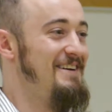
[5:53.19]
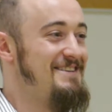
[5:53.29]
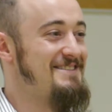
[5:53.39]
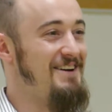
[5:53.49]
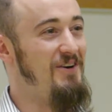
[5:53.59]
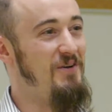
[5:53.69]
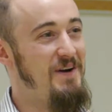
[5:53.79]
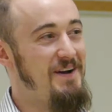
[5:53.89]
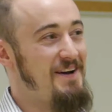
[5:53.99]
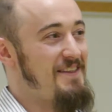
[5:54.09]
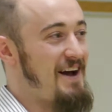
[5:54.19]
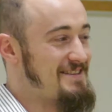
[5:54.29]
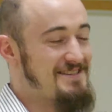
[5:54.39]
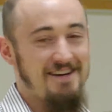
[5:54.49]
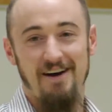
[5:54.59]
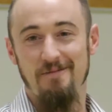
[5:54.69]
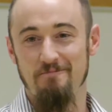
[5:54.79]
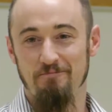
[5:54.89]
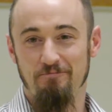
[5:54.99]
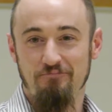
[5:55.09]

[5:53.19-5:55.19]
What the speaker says: So that's the